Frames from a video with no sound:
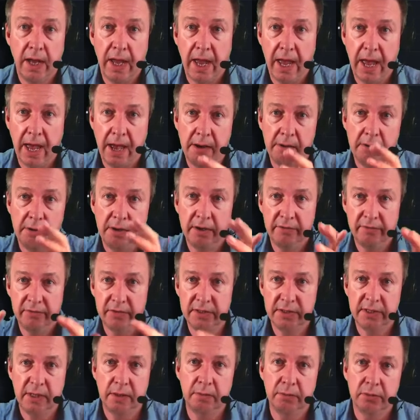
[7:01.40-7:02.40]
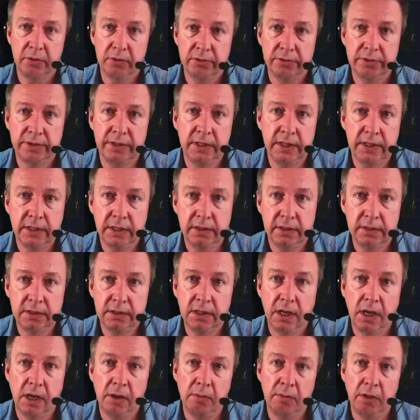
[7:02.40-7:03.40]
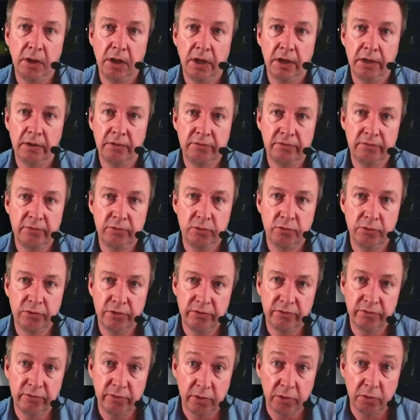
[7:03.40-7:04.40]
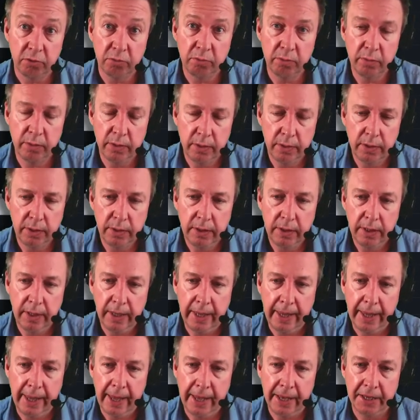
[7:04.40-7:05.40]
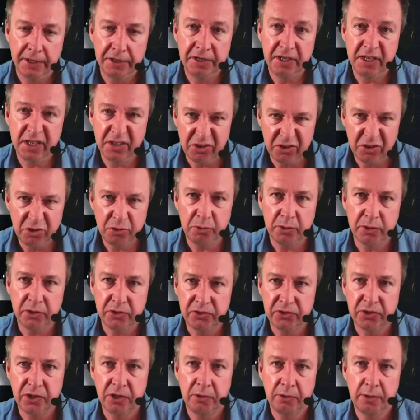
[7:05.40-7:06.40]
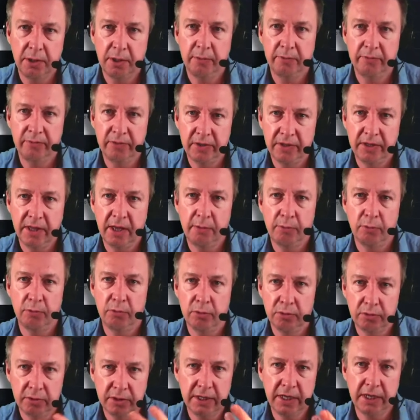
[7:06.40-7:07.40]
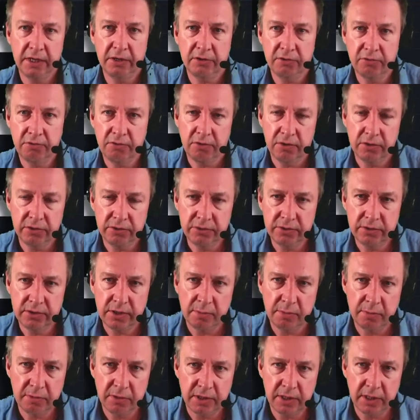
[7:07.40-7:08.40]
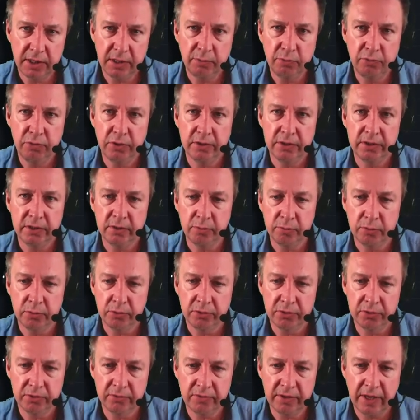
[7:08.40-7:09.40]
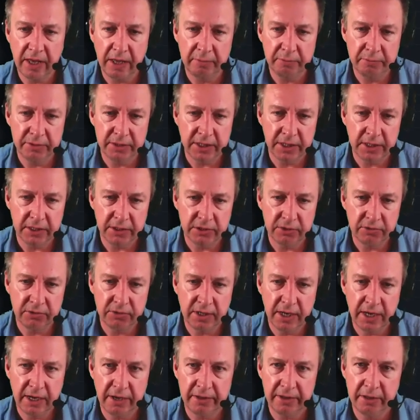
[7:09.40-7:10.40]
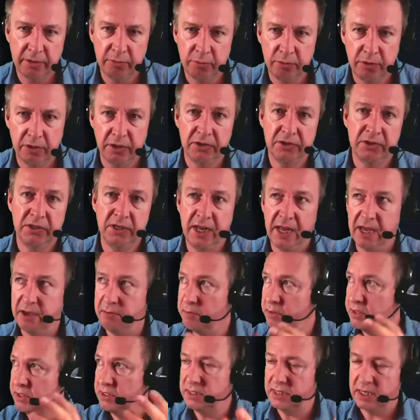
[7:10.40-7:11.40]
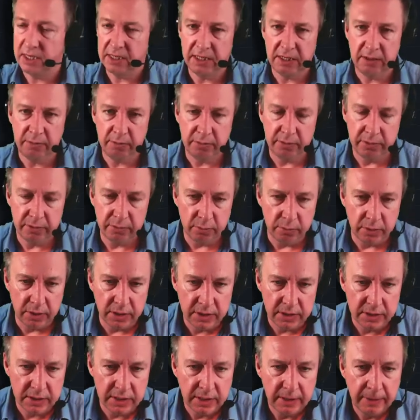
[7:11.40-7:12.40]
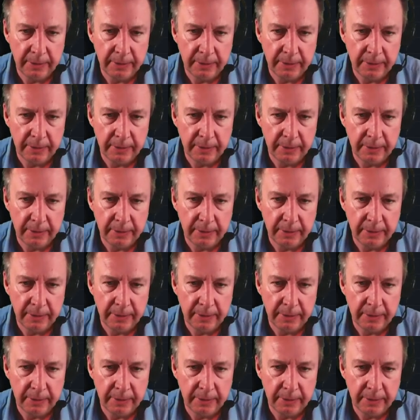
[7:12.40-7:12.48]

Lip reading: how I've assembled the timeline for the film, and in doing so, hopefully that will get across some of the principles of Camtasia and how that works and how my setup has worked.